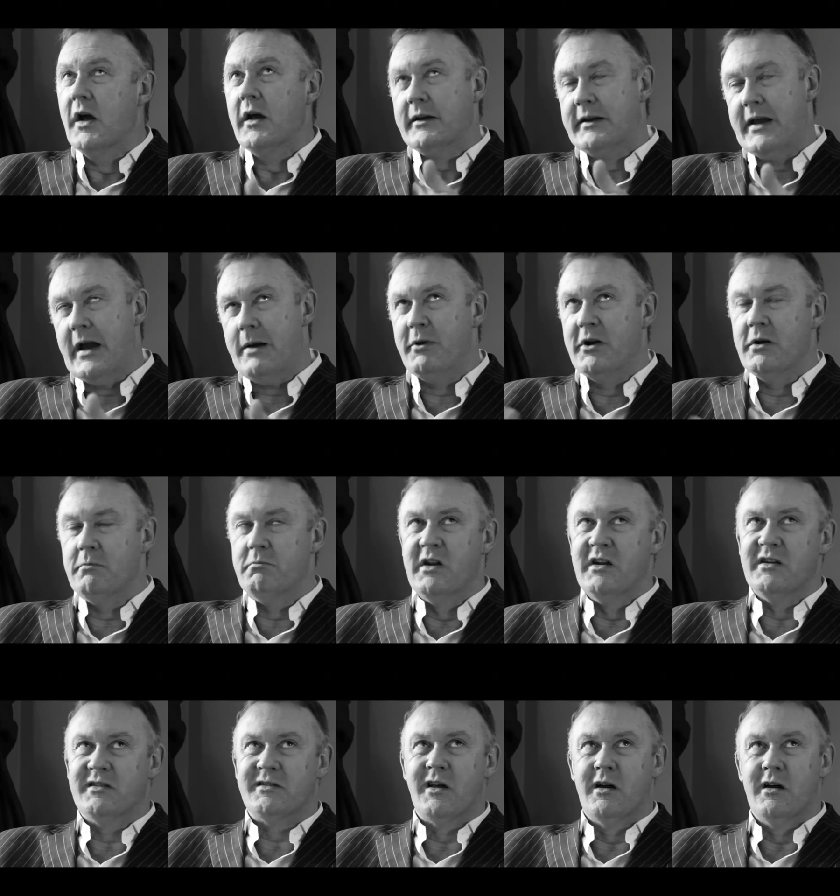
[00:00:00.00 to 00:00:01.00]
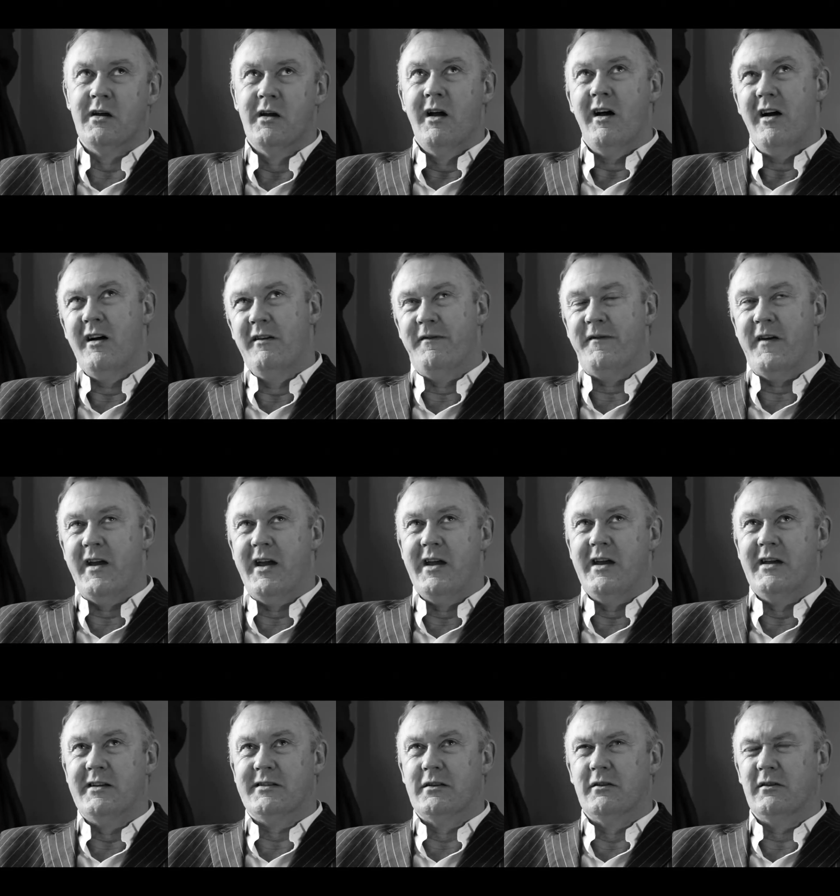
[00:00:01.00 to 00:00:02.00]
Cabinet Minister,
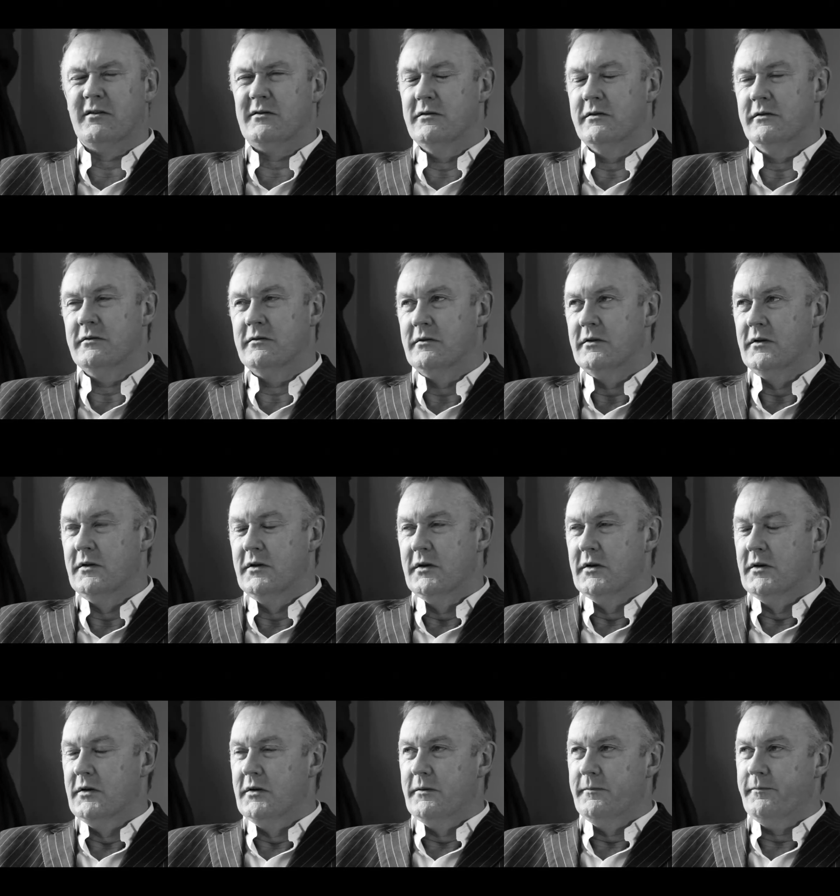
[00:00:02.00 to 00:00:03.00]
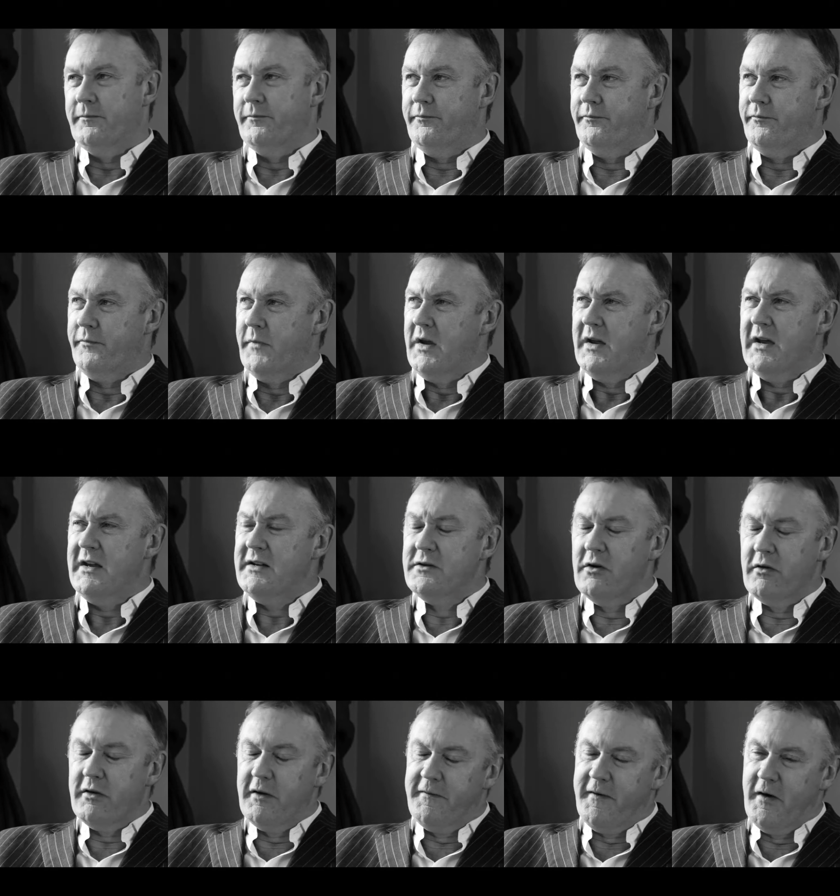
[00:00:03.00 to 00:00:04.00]
affairs. Look, he's
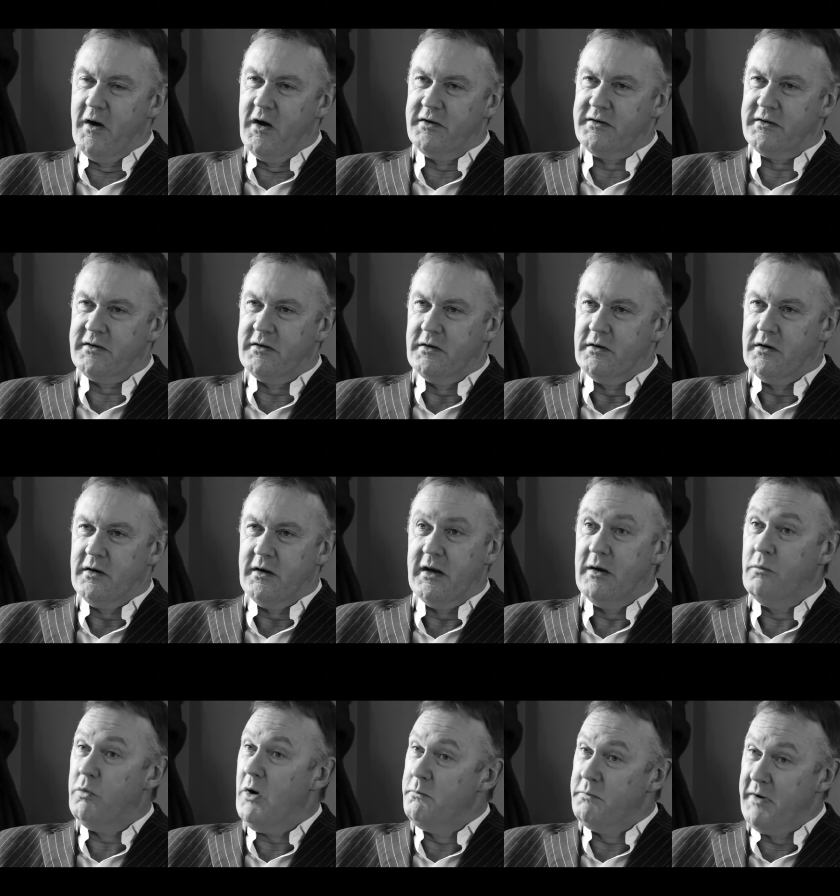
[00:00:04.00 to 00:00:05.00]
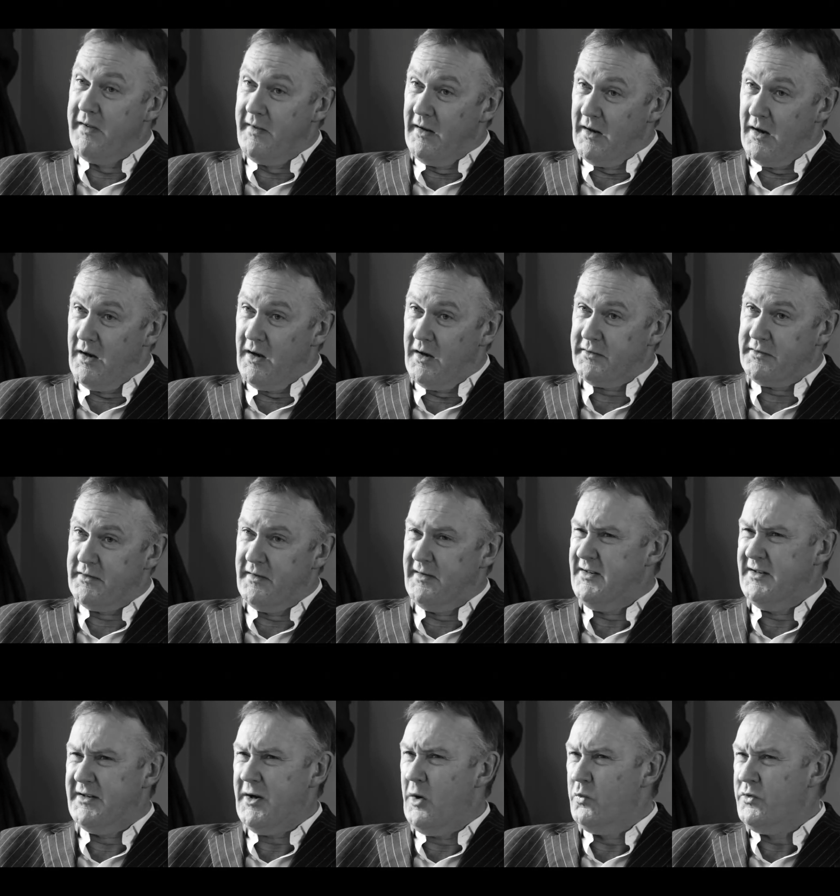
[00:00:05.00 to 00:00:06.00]
not the first. He won't be the last. This
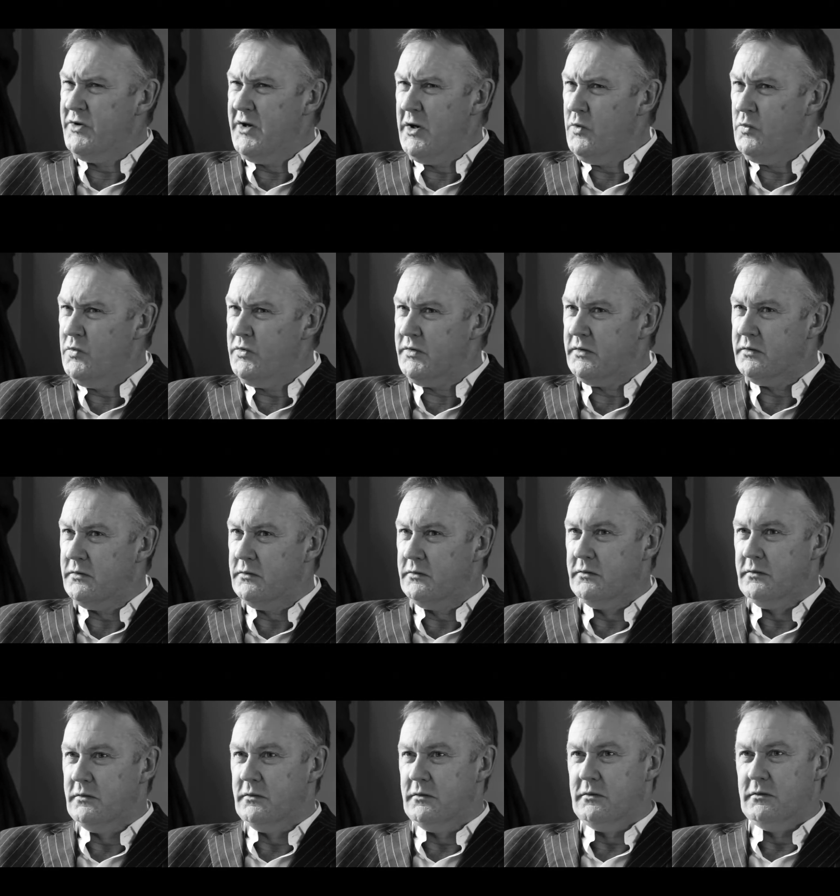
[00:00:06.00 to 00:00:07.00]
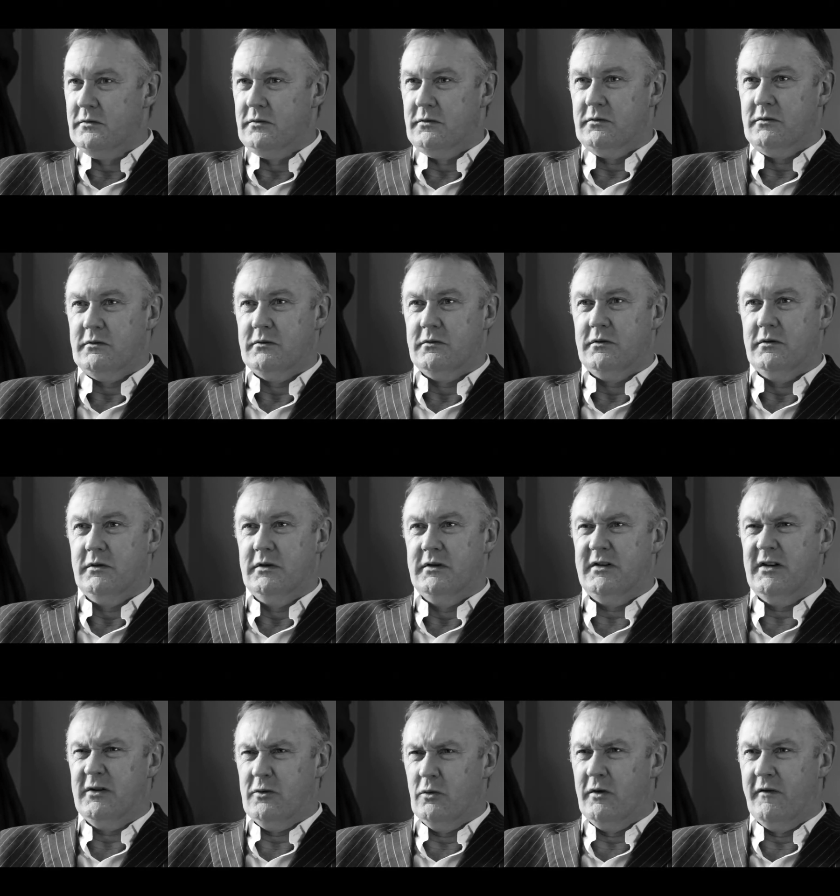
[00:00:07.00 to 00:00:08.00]
is old news. Is
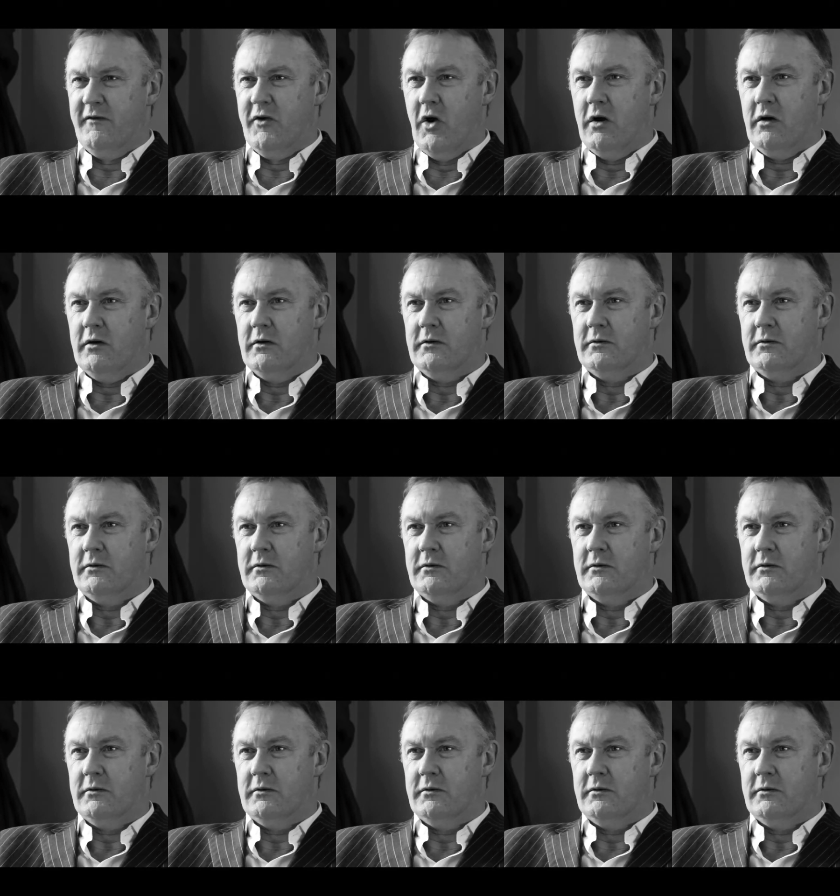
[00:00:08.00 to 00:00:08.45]
this all you've got?